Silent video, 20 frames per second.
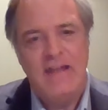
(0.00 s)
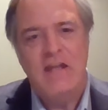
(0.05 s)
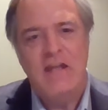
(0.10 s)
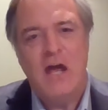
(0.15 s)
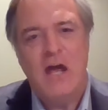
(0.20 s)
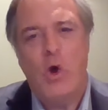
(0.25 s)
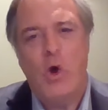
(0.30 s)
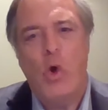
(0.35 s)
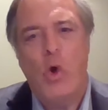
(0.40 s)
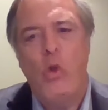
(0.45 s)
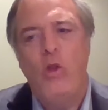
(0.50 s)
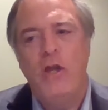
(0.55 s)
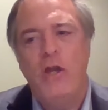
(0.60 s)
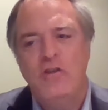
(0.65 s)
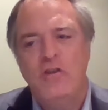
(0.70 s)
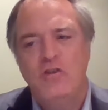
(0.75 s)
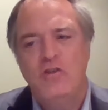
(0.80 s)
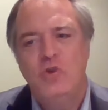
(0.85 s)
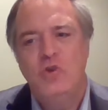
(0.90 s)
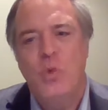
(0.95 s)
not
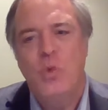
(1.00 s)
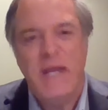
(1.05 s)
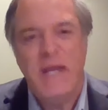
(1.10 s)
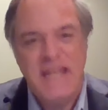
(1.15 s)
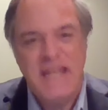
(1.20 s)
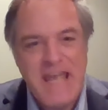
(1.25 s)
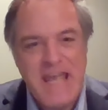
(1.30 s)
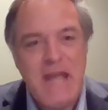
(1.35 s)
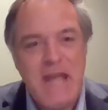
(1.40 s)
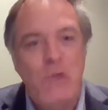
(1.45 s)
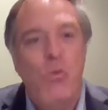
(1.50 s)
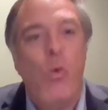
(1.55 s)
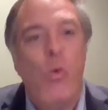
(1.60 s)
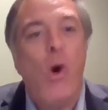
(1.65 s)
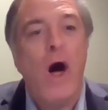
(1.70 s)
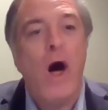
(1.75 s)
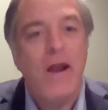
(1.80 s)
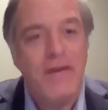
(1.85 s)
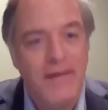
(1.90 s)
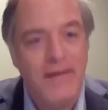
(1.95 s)
only do we need
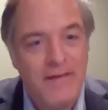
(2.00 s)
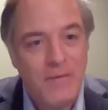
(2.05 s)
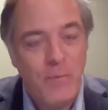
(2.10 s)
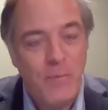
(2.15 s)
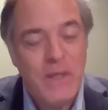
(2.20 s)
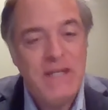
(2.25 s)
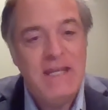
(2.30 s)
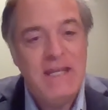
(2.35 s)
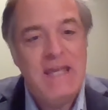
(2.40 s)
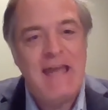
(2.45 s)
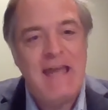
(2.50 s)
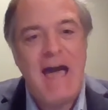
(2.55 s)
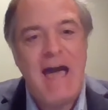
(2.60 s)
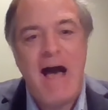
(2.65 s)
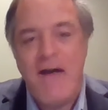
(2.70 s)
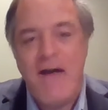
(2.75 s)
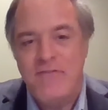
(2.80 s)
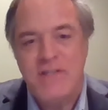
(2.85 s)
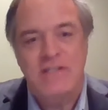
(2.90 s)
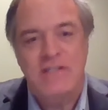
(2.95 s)
water, we need
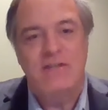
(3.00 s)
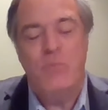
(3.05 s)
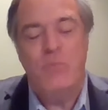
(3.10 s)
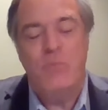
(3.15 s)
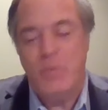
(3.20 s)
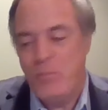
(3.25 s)
obviously,